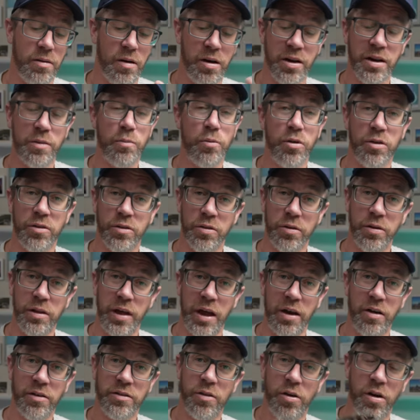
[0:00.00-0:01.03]
I didn't want to do
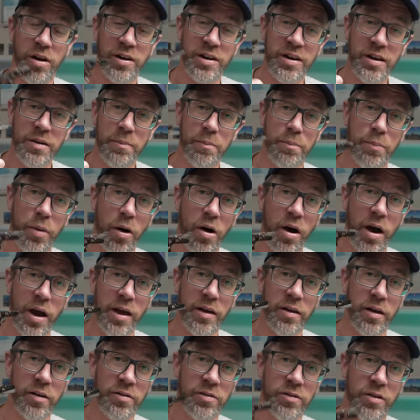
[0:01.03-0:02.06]
that. I didn't
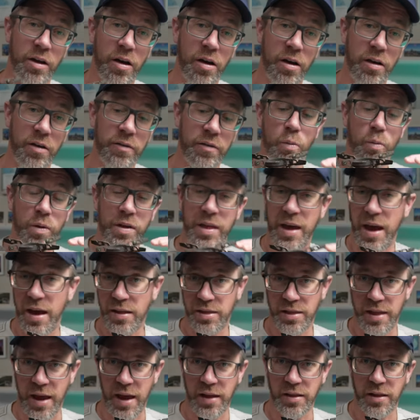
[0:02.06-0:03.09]
buy a stove
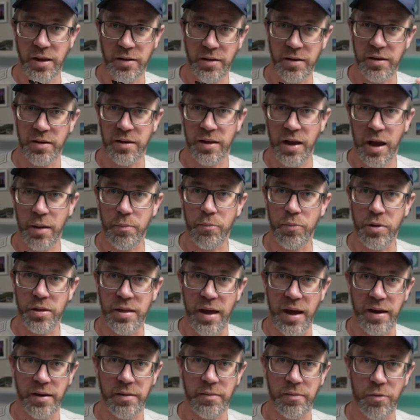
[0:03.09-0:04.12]
without that. That didn't come with
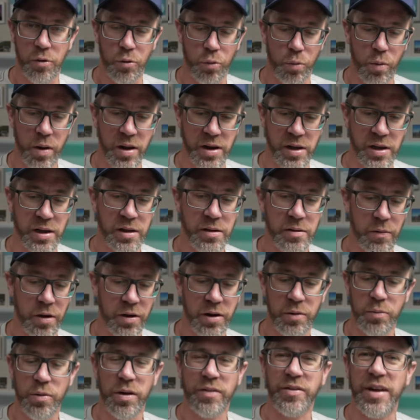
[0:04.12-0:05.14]
that already. I
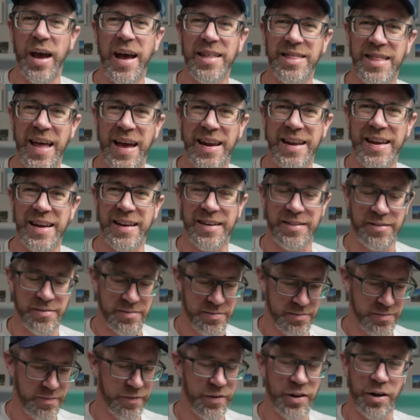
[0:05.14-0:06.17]
didn't want to have to add that in,
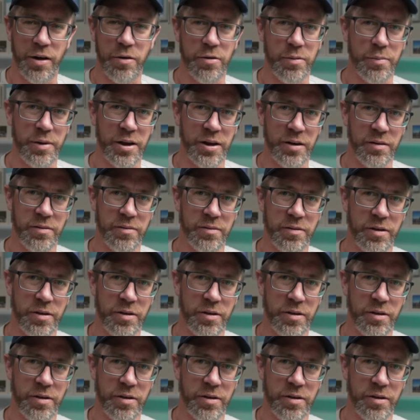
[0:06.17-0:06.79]
if you know what I mean.